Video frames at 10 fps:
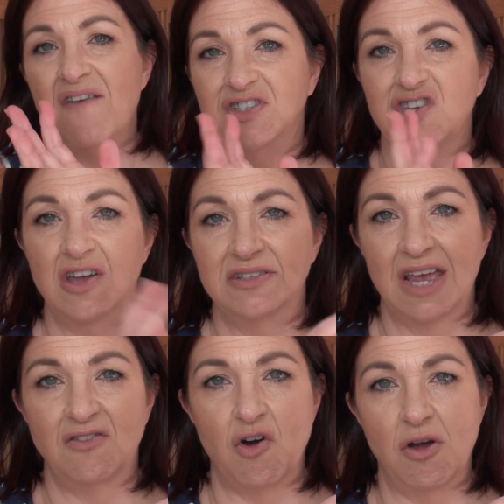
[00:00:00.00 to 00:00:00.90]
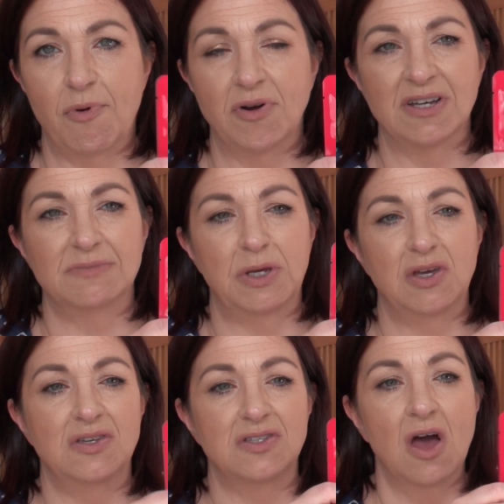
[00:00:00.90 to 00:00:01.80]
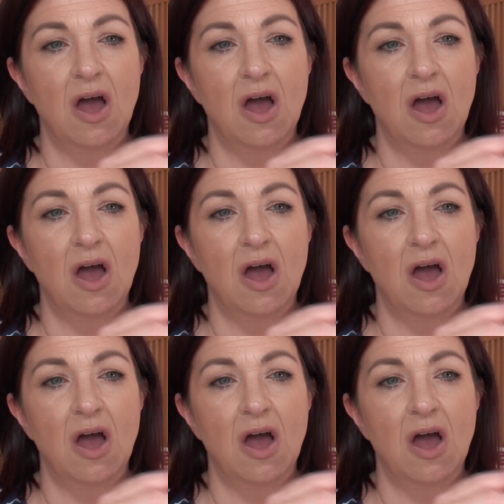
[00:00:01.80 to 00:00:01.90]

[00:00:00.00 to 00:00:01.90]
turn down eye products because